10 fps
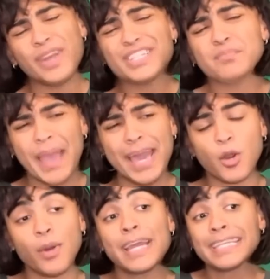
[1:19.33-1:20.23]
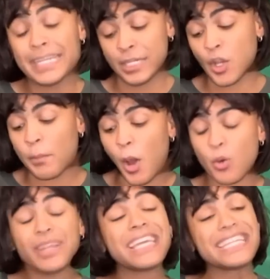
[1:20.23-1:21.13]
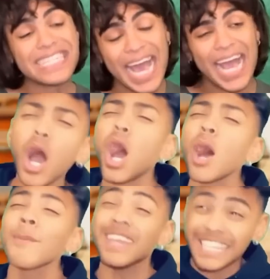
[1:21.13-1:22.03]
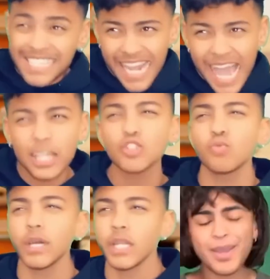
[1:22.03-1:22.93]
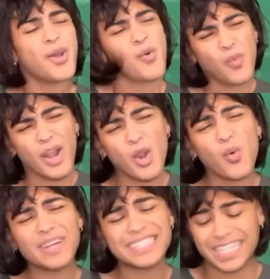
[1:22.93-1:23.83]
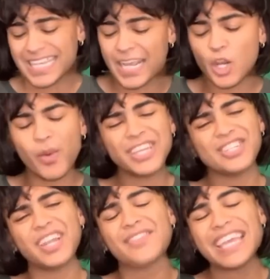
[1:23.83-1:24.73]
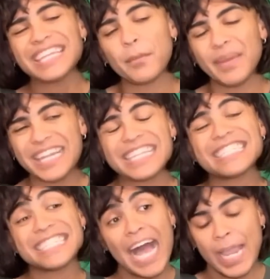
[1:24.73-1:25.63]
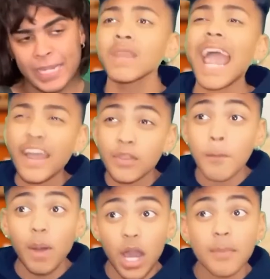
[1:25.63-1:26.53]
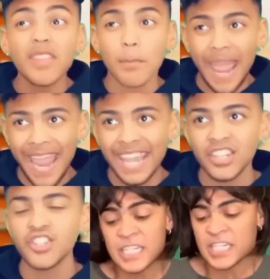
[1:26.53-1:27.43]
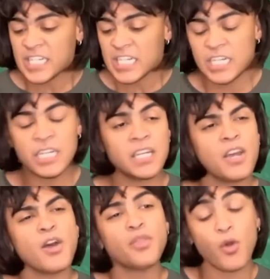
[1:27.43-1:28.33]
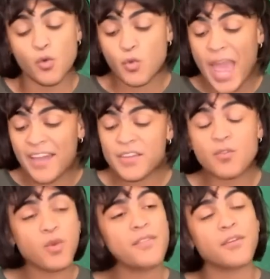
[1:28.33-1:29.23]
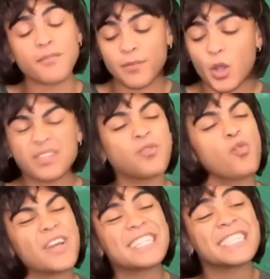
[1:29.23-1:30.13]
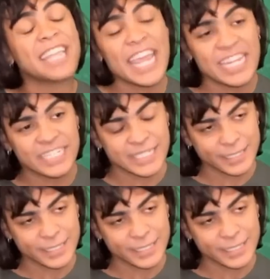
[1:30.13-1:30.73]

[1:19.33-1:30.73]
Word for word: which battle did Napoleon die? Um, his last one. Where was the Declaration of Independence signed? At the bottom of the page. Uh, the Ravi River flows in which state?